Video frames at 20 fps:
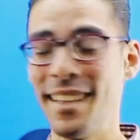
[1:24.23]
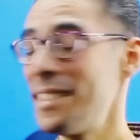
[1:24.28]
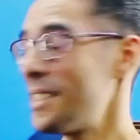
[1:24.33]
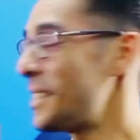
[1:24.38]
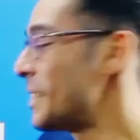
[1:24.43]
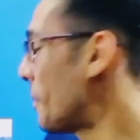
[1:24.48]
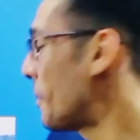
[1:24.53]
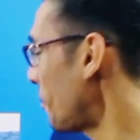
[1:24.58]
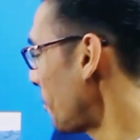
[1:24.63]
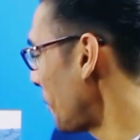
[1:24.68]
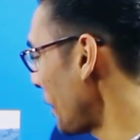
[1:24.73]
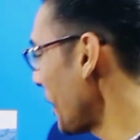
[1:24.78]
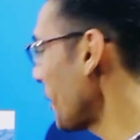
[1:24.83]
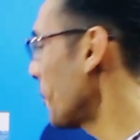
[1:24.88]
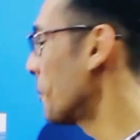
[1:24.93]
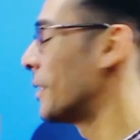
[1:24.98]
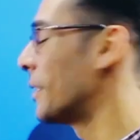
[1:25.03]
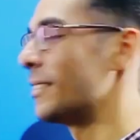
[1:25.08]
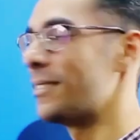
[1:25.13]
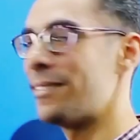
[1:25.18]
It's the
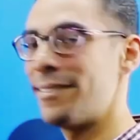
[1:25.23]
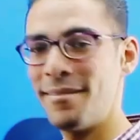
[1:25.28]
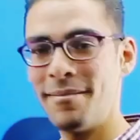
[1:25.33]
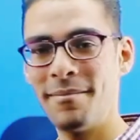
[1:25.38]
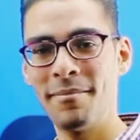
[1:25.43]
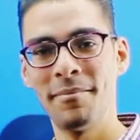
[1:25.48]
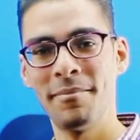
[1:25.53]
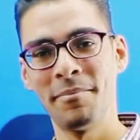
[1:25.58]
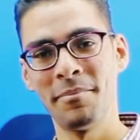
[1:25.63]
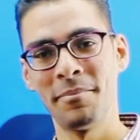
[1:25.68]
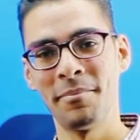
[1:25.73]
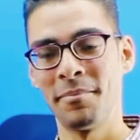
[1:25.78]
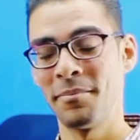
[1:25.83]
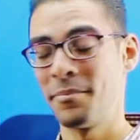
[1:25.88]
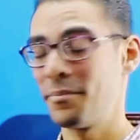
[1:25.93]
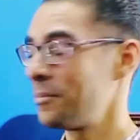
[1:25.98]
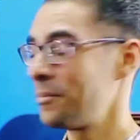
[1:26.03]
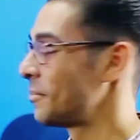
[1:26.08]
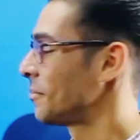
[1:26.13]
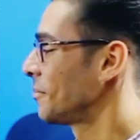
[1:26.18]
penguin.
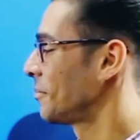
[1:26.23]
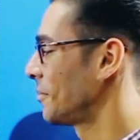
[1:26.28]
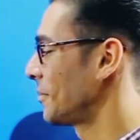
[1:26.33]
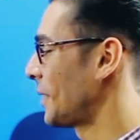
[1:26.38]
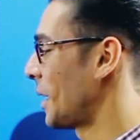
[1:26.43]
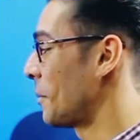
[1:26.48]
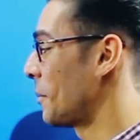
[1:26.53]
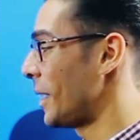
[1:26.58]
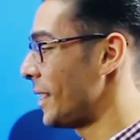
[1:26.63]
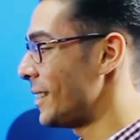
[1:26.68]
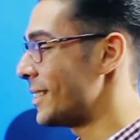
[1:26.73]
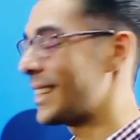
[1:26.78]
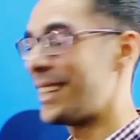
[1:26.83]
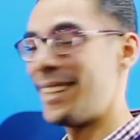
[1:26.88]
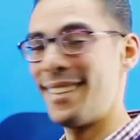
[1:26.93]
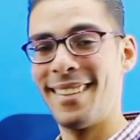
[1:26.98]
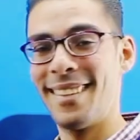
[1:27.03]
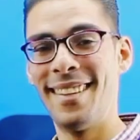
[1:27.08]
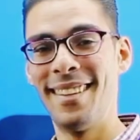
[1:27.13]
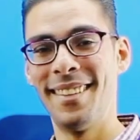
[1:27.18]

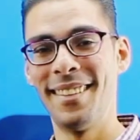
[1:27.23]
Amazing.